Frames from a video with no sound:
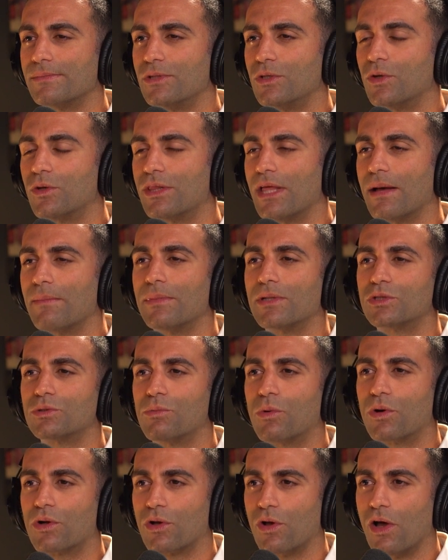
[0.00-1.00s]
you're that much
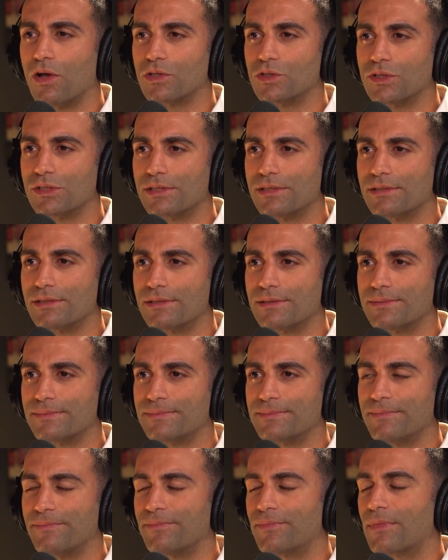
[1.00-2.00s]
more cautious.
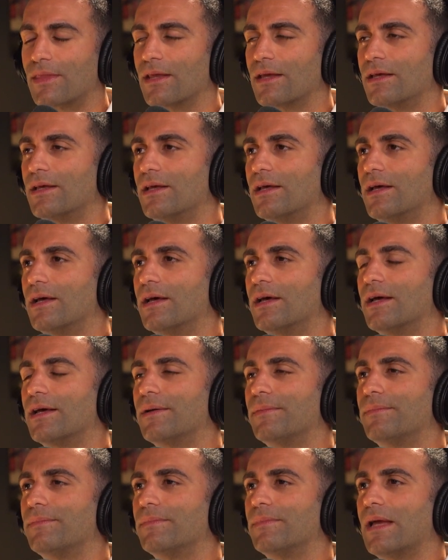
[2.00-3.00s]

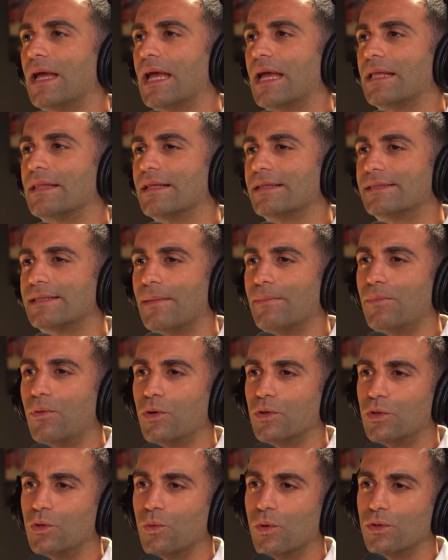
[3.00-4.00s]
And at some
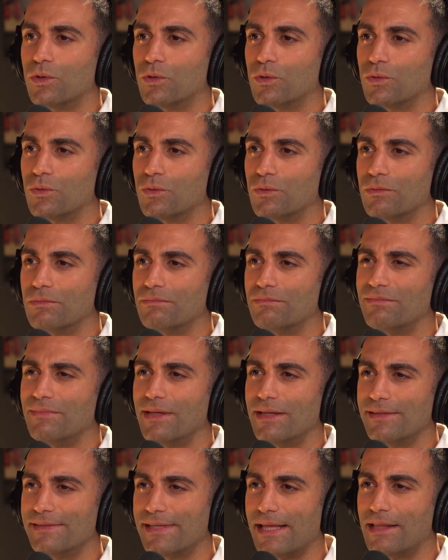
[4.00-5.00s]
point you want to
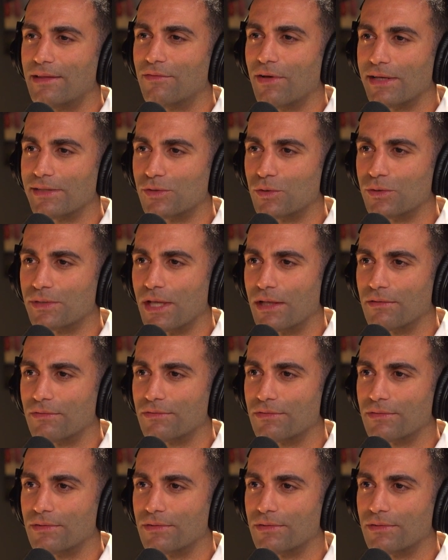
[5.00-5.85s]
incentivize yourself.